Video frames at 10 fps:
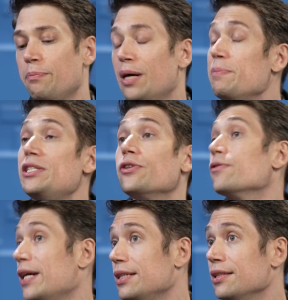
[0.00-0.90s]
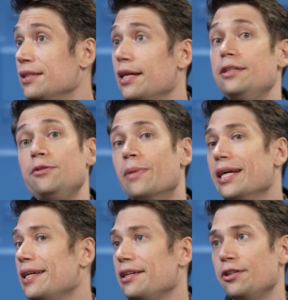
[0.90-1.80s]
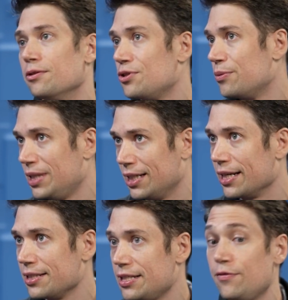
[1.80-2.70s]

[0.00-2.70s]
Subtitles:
puppies are great, then you might get, so many likes.